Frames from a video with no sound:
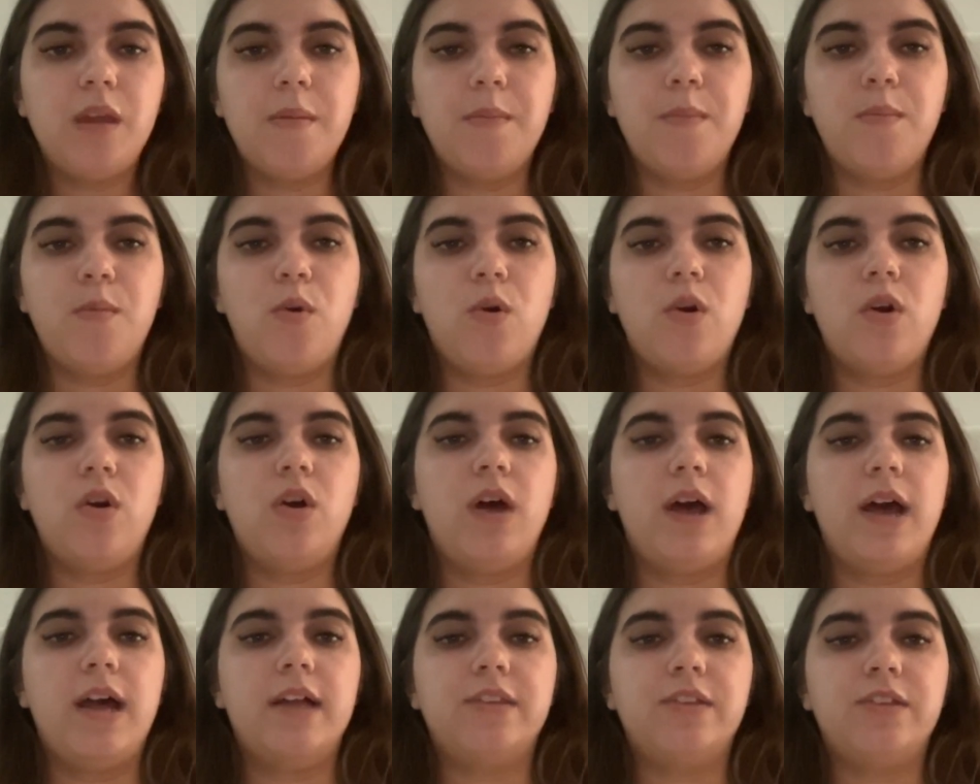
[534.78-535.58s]
Moral
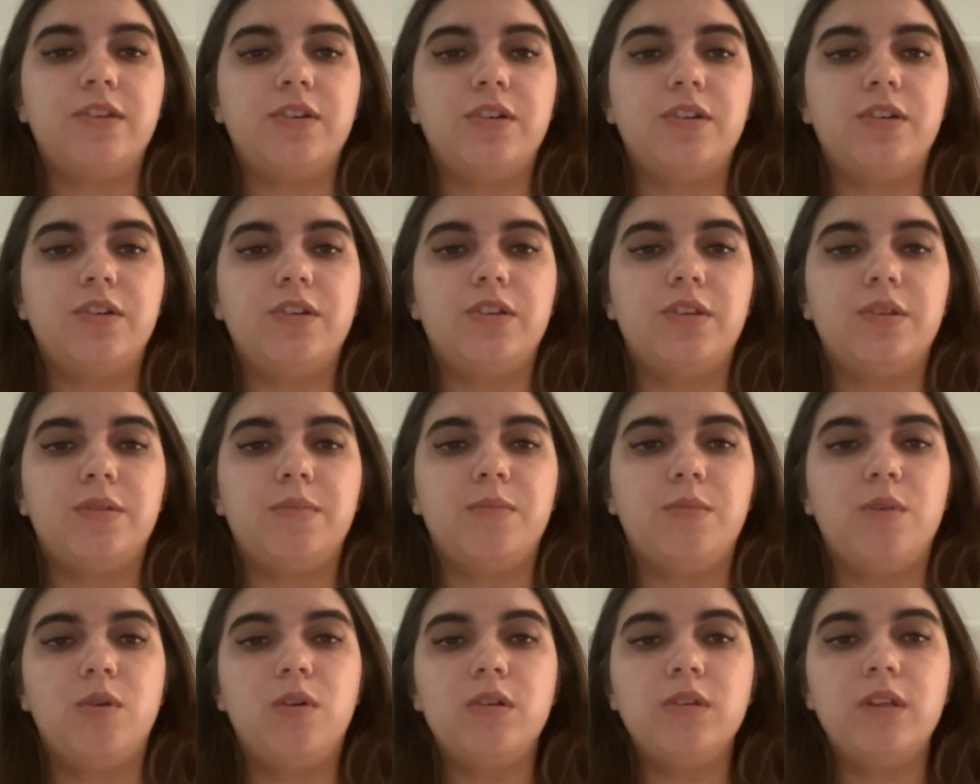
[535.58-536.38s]
hazards.
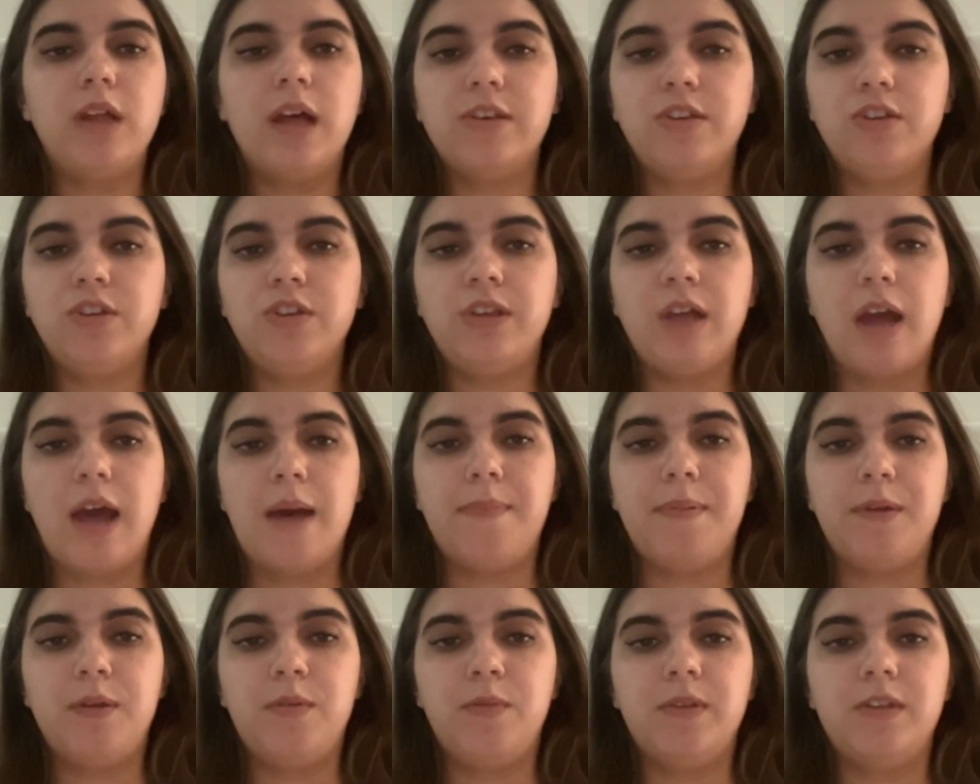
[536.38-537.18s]
Moral hazards
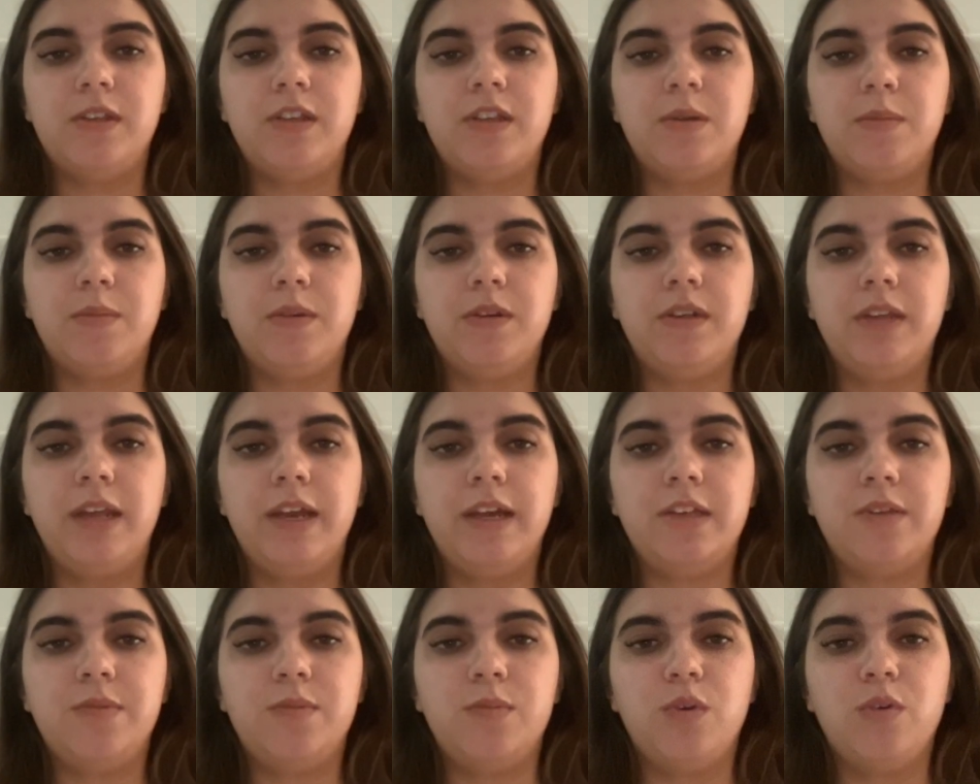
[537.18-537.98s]
happen when someone
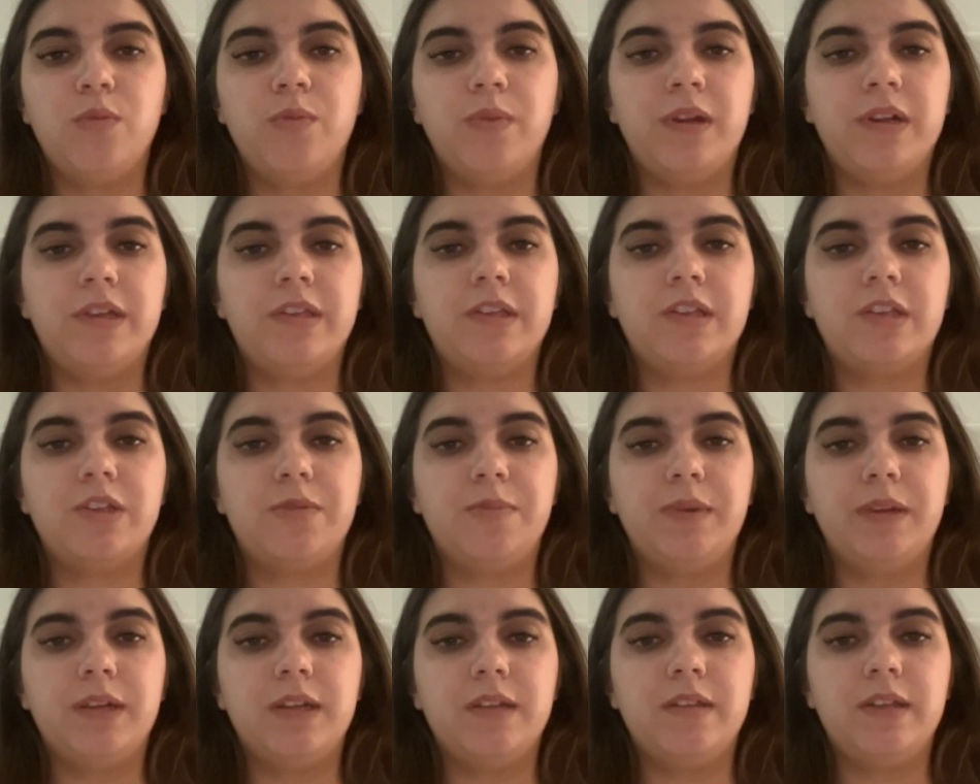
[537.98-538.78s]
takes more risks
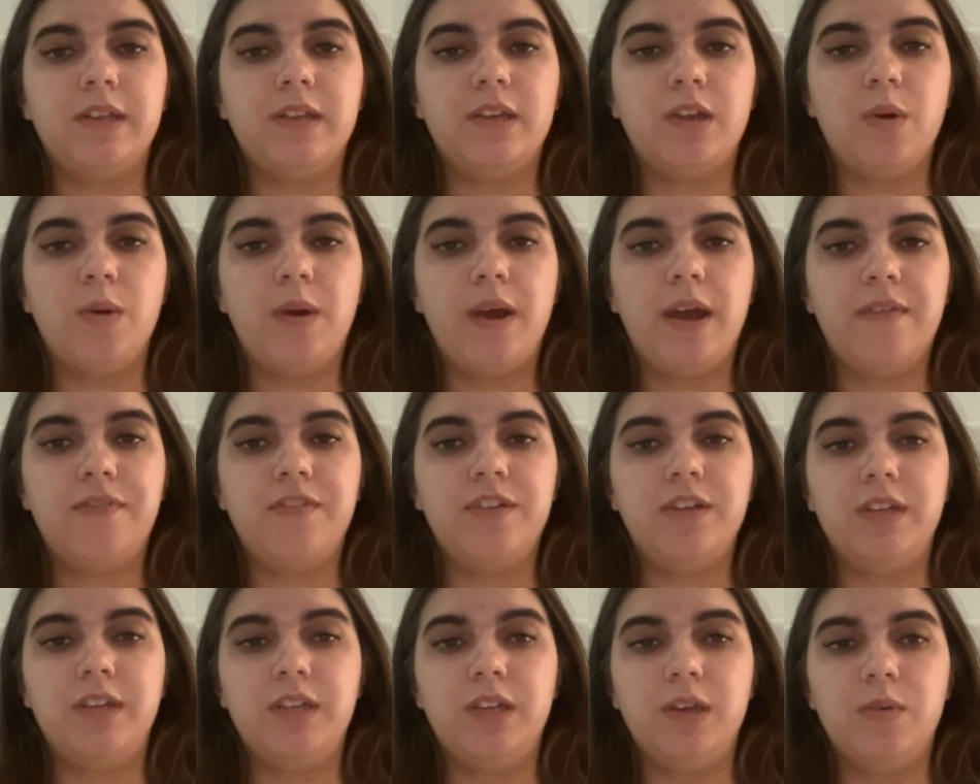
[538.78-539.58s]
because they don't have
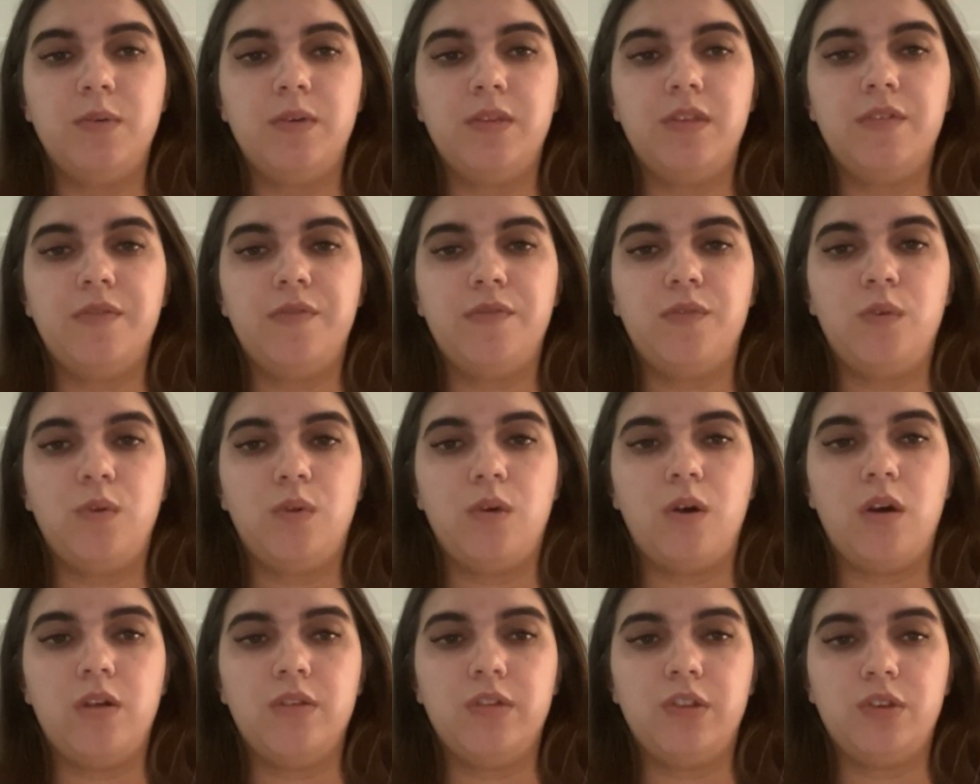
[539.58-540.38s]
to deal with the full
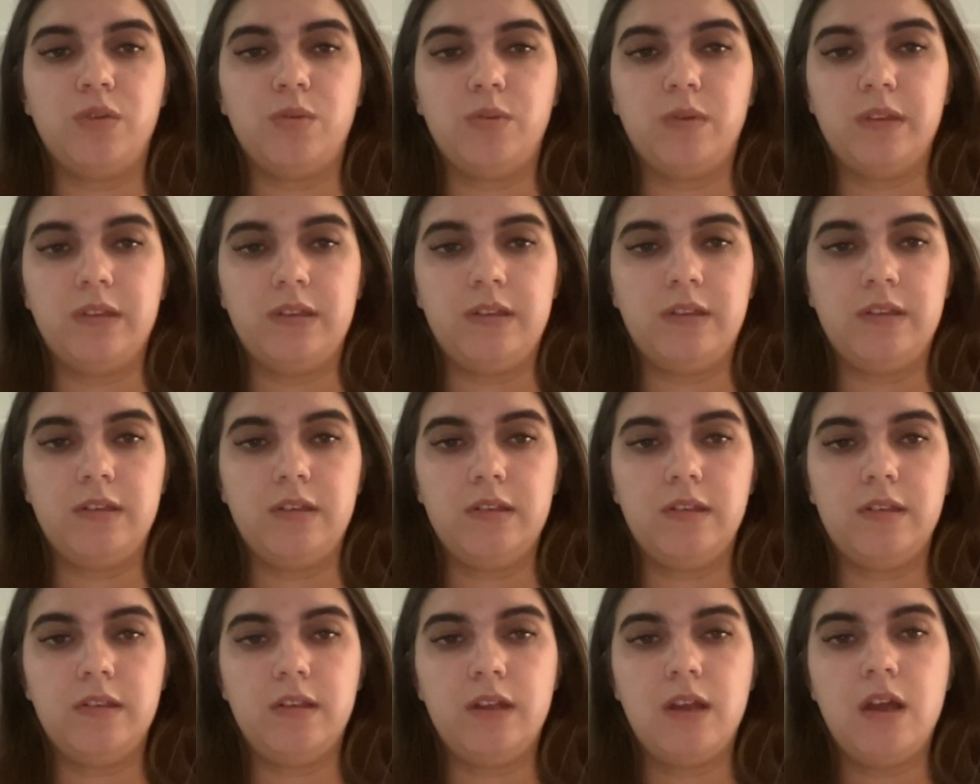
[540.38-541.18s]

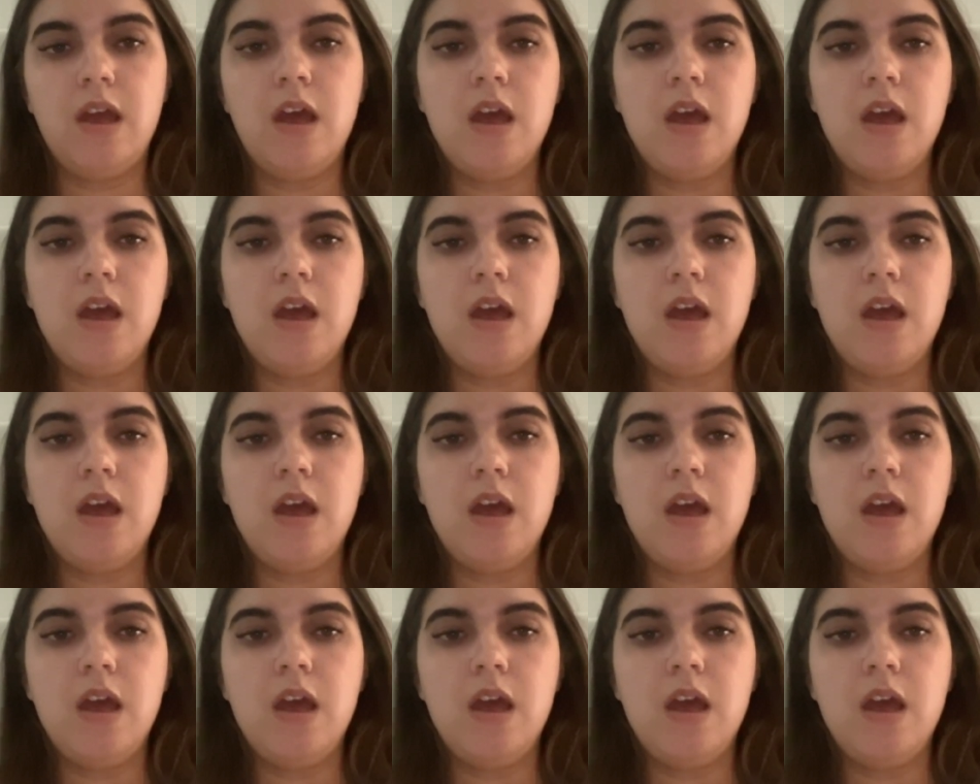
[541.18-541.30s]
consequences.